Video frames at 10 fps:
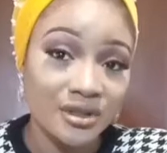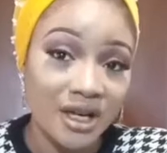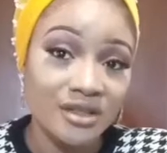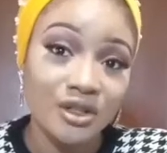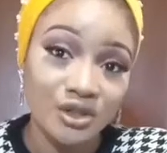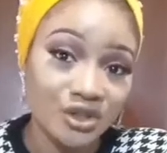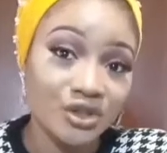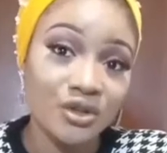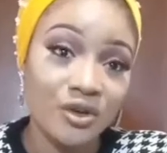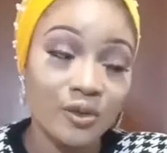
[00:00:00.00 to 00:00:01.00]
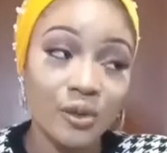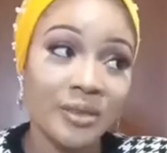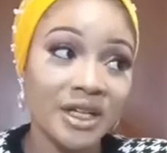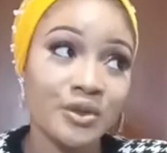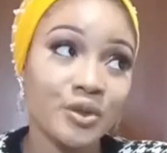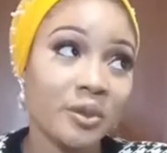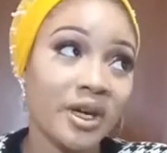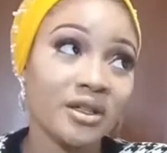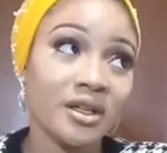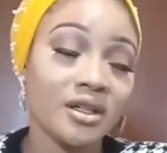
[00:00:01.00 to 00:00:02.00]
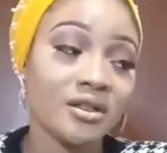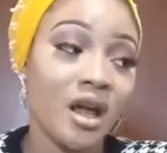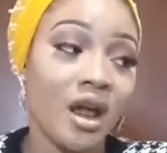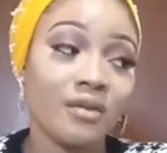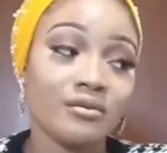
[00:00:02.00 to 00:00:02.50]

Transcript: I could just cover up my turban and